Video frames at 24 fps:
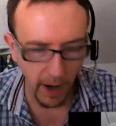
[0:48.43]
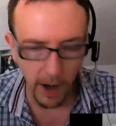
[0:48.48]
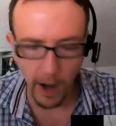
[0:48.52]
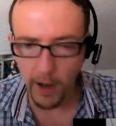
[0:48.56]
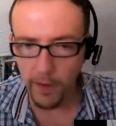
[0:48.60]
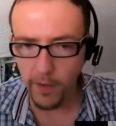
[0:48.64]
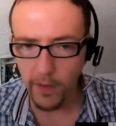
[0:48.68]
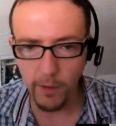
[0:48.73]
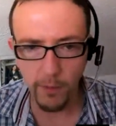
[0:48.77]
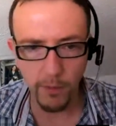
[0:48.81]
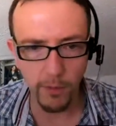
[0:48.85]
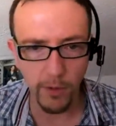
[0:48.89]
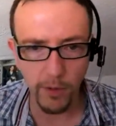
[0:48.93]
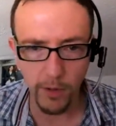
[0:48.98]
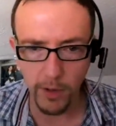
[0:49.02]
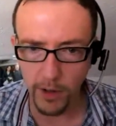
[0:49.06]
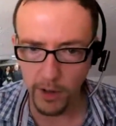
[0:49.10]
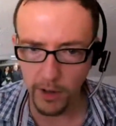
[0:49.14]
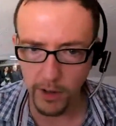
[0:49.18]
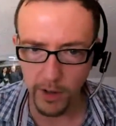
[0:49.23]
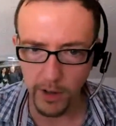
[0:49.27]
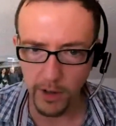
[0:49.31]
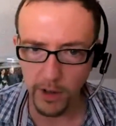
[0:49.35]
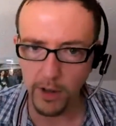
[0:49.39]
we'll
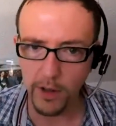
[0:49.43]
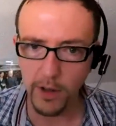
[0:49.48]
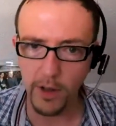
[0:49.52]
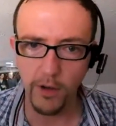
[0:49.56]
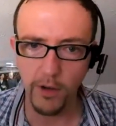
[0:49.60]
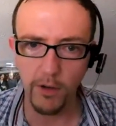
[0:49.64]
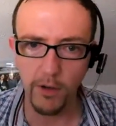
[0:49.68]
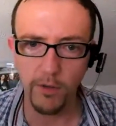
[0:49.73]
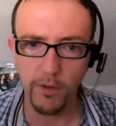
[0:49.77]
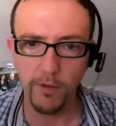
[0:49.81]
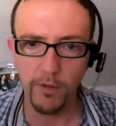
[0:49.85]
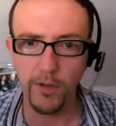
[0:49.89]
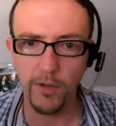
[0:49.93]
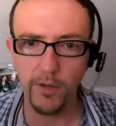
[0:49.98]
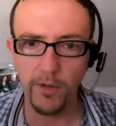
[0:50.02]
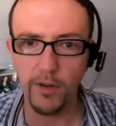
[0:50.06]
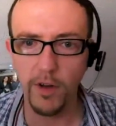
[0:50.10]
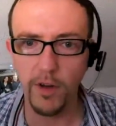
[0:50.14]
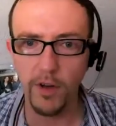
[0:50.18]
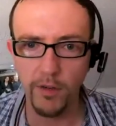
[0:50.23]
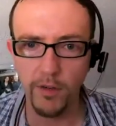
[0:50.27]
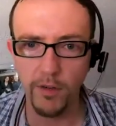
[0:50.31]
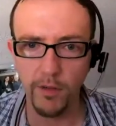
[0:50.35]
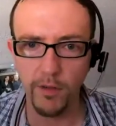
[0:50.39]
continue the
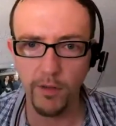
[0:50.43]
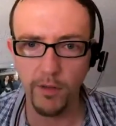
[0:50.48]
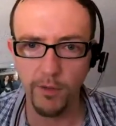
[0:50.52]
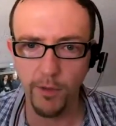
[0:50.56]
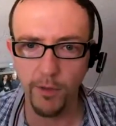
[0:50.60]
conversation from there.